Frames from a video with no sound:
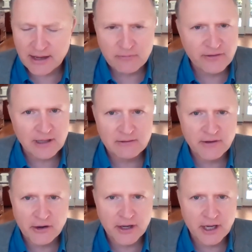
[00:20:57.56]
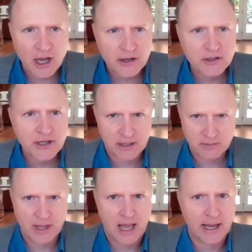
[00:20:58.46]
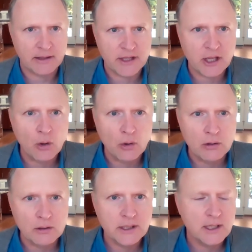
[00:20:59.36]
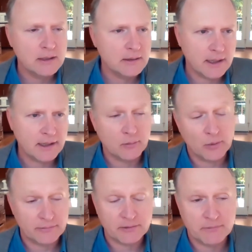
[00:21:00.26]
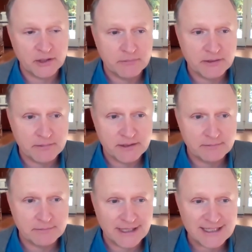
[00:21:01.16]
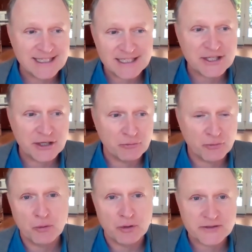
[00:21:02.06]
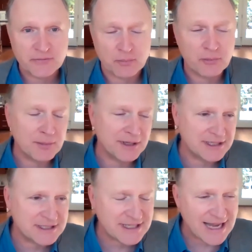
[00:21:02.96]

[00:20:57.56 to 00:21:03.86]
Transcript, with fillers: they felt very hard done by the old uh, well, the, the, the, existing rules for permanent